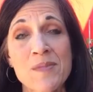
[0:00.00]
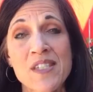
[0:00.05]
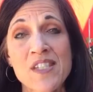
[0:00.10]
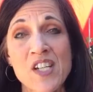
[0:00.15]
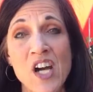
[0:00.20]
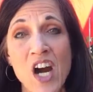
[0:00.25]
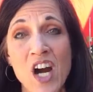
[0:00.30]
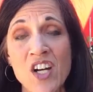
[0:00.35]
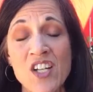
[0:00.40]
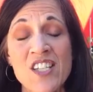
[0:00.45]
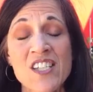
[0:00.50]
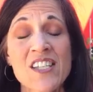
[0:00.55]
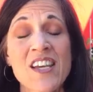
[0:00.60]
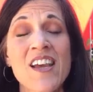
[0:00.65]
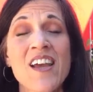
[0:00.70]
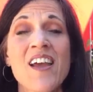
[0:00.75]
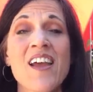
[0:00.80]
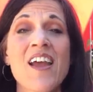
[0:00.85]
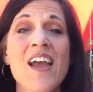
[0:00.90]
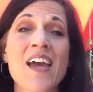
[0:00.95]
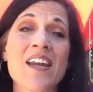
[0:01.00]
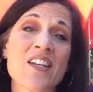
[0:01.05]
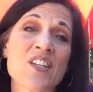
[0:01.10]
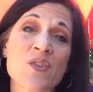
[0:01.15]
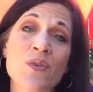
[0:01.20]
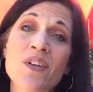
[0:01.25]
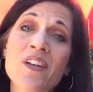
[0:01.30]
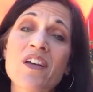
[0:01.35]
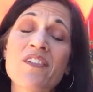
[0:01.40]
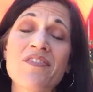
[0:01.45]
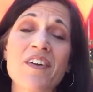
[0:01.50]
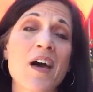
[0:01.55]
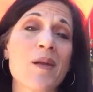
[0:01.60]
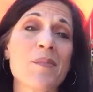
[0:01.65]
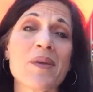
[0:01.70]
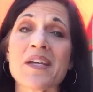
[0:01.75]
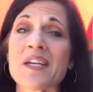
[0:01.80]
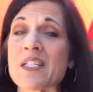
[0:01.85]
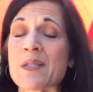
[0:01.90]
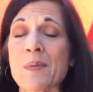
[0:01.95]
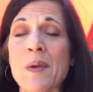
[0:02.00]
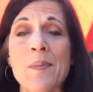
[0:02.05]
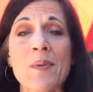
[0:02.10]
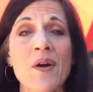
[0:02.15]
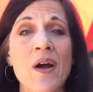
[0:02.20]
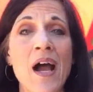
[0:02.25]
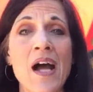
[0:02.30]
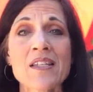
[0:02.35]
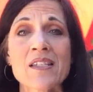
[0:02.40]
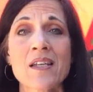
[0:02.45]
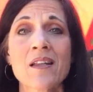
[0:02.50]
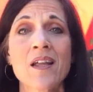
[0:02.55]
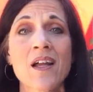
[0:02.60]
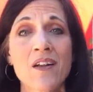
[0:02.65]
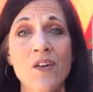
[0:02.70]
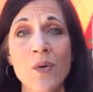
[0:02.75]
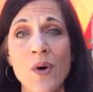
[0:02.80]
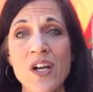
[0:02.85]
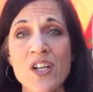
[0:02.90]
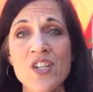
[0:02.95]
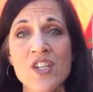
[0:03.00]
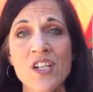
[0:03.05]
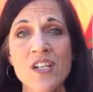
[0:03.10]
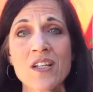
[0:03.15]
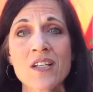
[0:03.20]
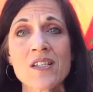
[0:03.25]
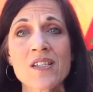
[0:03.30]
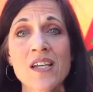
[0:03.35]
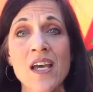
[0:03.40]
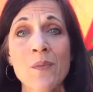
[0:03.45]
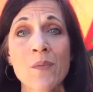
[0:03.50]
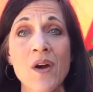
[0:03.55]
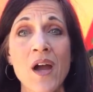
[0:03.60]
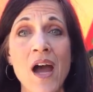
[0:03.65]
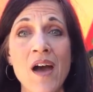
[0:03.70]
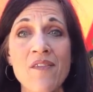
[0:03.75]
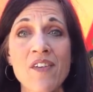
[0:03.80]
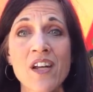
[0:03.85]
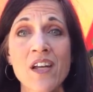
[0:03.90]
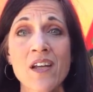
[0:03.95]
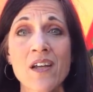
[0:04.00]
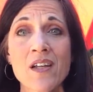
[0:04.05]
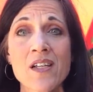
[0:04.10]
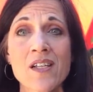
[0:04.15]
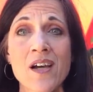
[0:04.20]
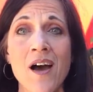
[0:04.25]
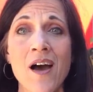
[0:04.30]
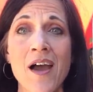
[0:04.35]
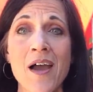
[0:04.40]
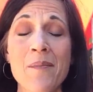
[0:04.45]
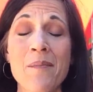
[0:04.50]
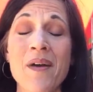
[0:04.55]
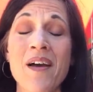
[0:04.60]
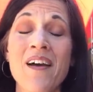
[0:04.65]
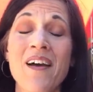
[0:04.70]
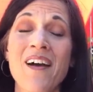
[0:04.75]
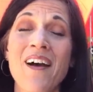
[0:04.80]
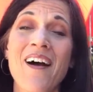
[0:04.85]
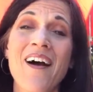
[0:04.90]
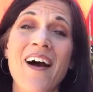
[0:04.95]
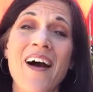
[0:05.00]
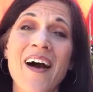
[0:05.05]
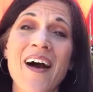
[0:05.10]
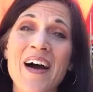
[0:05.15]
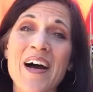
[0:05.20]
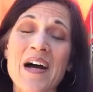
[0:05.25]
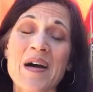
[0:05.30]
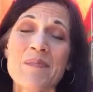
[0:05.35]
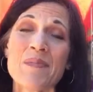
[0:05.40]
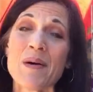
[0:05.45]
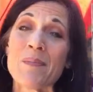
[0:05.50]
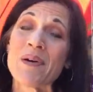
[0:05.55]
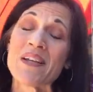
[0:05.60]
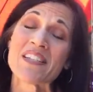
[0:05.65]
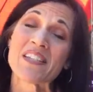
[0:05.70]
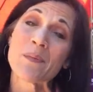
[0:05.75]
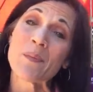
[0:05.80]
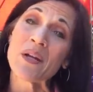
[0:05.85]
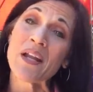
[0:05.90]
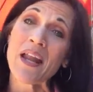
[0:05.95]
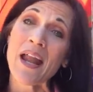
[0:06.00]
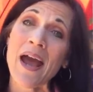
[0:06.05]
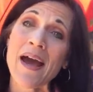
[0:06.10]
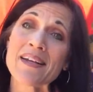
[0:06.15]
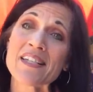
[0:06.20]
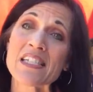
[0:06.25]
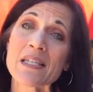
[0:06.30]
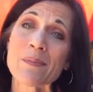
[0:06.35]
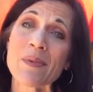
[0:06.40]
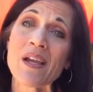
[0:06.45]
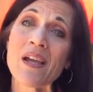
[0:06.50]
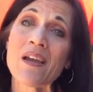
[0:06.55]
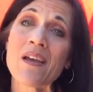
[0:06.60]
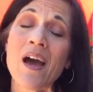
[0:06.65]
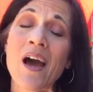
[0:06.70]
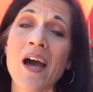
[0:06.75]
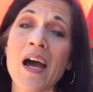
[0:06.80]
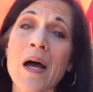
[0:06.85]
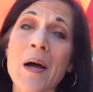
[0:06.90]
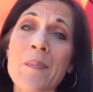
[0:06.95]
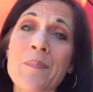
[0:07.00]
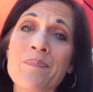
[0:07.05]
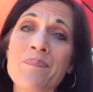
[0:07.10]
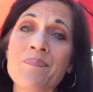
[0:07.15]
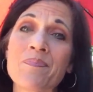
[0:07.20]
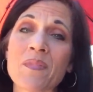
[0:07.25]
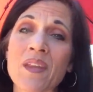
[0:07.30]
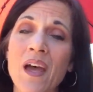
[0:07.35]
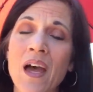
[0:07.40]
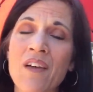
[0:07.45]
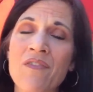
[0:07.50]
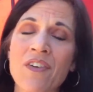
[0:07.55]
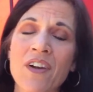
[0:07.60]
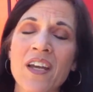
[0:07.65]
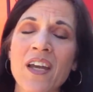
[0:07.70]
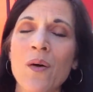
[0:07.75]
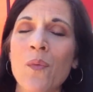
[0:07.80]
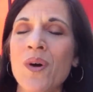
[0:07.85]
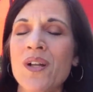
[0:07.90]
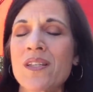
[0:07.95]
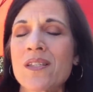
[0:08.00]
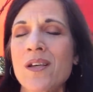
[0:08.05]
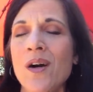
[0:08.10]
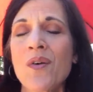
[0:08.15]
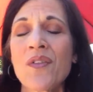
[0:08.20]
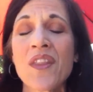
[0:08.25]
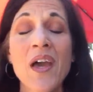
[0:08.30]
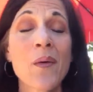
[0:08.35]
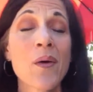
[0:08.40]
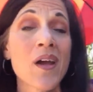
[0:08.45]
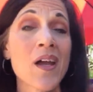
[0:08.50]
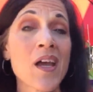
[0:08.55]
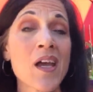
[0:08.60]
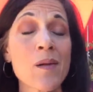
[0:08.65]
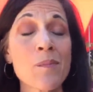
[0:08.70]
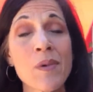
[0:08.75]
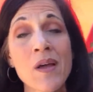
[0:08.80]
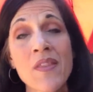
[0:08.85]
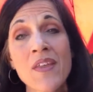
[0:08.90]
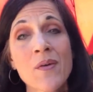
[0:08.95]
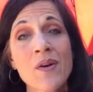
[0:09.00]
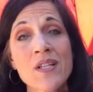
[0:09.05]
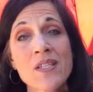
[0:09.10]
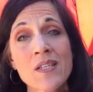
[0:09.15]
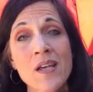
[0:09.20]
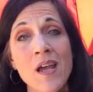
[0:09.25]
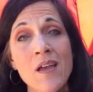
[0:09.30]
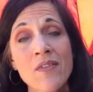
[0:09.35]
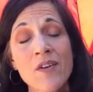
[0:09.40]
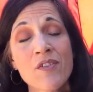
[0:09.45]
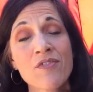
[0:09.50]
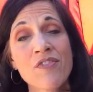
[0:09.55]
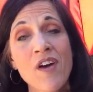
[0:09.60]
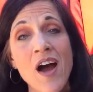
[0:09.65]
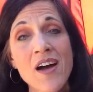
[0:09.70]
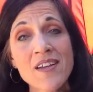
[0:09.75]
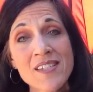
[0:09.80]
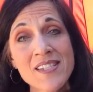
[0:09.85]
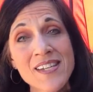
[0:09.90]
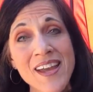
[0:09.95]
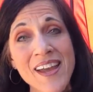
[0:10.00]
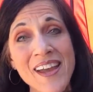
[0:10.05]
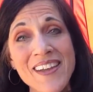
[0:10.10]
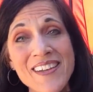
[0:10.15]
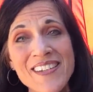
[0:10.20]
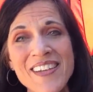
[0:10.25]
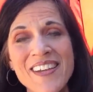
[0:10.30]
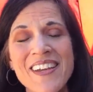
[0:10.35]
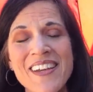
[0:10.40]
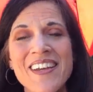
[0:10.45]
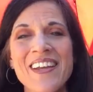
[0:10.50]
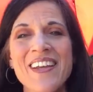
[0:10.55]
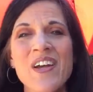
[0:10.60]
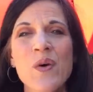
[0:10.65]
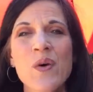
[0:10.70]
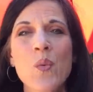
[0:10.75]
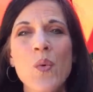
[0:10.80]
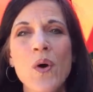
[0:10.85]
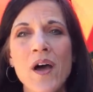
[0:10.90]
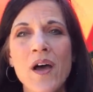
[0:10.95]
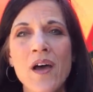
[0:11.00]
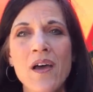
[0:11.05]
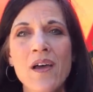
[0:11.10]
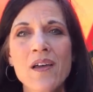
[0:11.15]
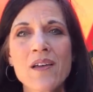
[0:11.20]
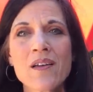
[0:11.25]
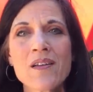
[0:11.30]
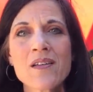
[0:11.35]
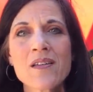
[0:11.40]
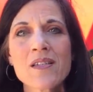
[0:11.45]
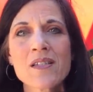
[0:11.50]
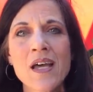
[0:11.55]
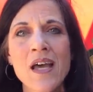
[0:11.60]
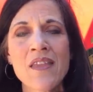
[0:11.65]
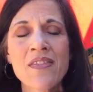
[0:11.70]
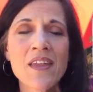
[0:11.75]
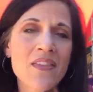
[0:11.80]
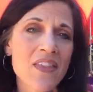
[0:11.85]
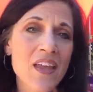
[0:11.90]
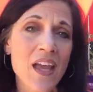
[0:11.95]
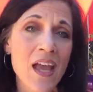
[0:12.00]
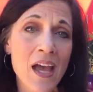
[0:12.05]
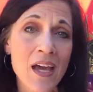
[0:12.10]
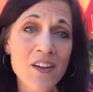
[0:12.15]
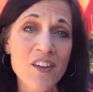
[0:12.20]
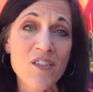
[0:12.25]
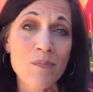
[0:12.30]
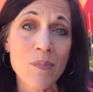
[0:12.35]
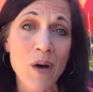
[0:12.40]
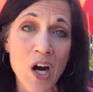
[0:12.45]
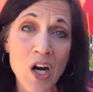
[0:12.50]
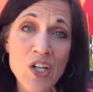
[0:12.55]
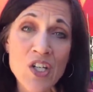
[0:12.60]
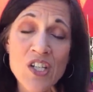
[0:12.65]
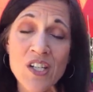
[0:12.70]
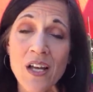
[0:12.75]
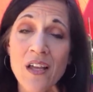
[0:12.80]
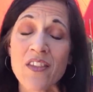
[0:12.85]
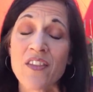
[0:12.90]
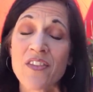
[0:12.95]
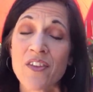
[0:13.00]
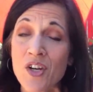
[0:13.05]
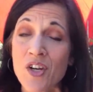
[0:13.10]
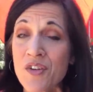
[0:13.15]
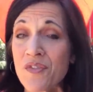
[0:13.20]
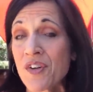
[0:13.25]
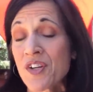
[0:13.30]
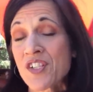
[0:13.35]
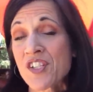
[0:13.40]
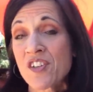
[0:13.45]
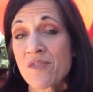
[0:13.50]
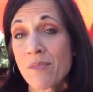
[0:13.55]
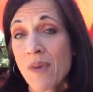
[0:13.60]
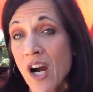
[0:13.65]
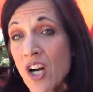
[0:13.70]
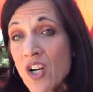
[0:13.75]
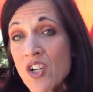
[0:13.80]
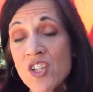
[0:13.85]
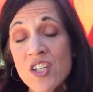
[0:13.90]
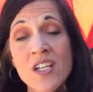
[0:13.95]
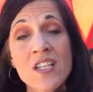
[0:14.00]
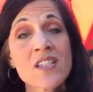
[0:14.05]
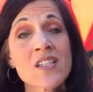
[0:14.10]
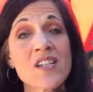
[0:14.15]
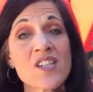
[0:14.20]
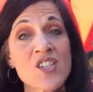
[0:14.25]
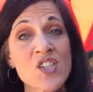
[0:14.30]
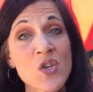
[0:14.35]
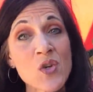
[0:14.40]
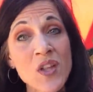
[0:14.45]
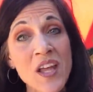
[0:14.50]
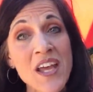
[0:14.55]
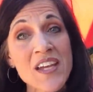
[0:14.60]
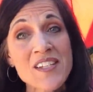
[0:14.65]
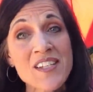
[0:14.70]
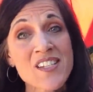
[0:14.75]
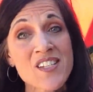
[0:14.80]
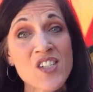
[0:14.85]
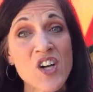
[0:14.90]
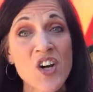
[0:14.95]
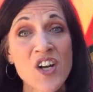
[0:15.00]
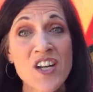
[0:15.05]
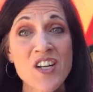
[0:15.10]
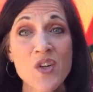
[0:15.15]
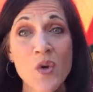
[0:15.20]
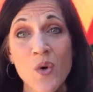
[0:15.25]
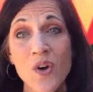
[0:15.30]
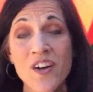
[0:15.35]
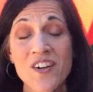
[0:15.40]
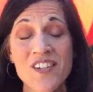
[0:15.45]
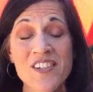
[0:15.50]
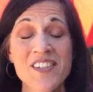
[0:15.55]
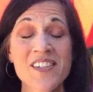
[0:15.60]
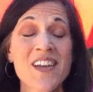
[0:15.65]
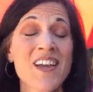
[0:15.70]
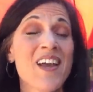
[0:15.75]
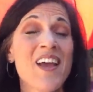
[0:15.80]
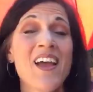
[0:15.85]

starts. And it's really fun because people are asking a lot of questions and we're having a good time. Um, but someone had asked me, um, I forget what zone they were in, but they were saying their frost date was, I think, the end of March, like the 31st of March. Is it too late to start indoors?